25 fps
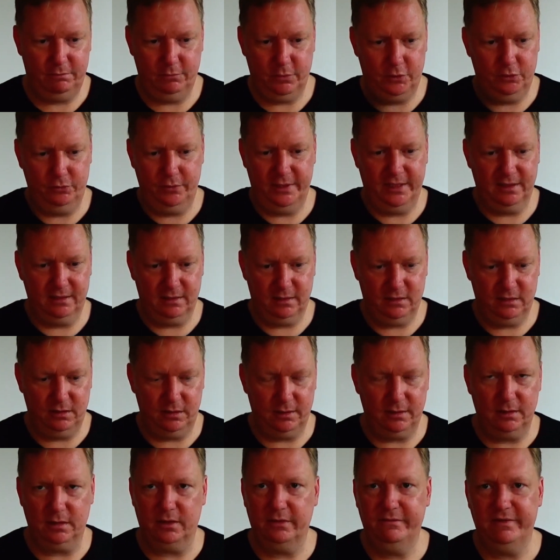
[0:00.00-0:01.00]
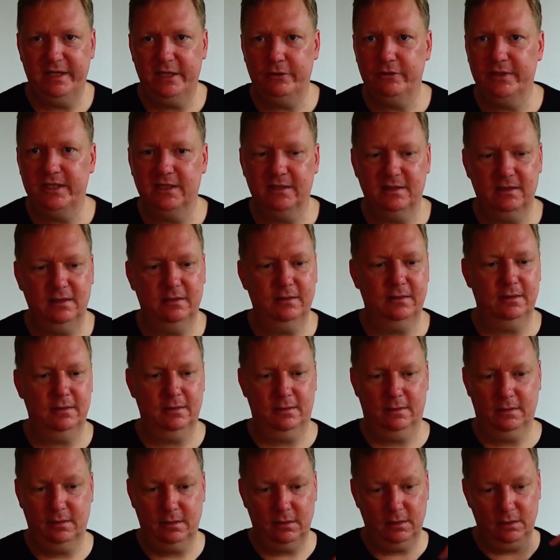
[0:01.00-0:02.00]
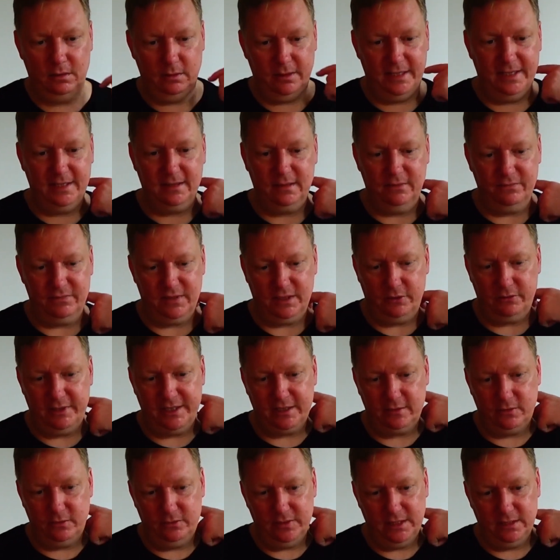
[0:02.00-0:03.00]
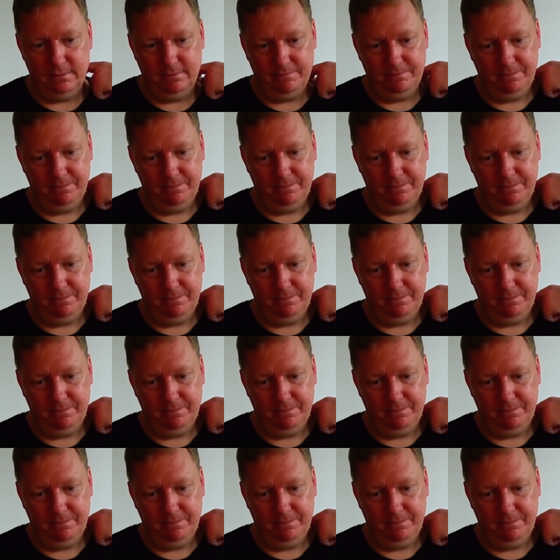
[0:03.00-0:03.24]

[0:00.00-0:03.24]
doing certain queries on your Active Directory.